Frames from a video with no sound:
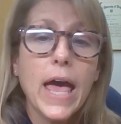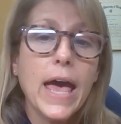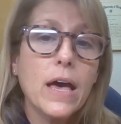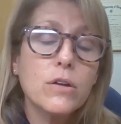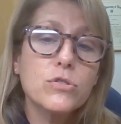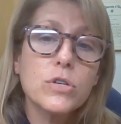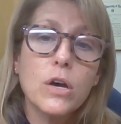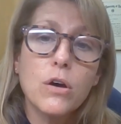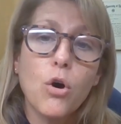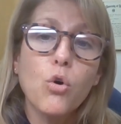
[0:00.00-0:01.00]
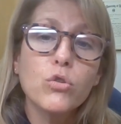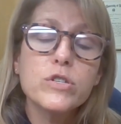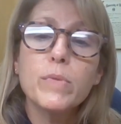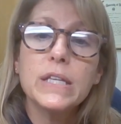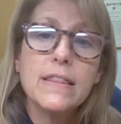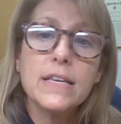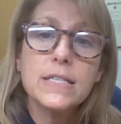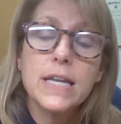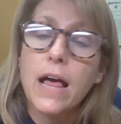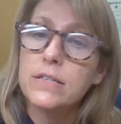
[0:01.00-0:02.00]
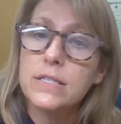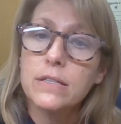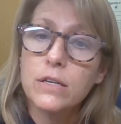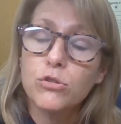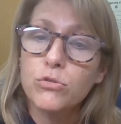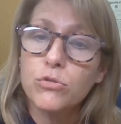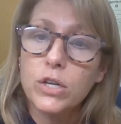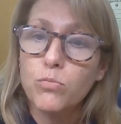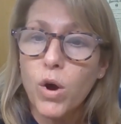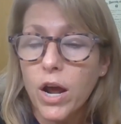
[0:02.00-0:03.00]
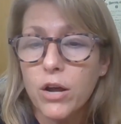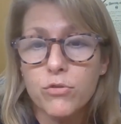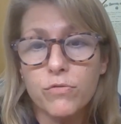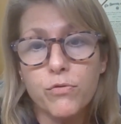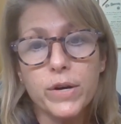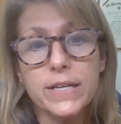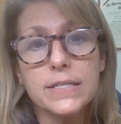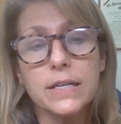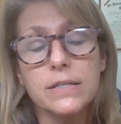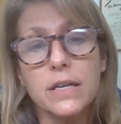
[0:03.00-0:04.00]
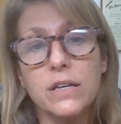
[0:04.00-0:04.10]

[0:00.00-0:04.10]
and ultimately these analyses included 146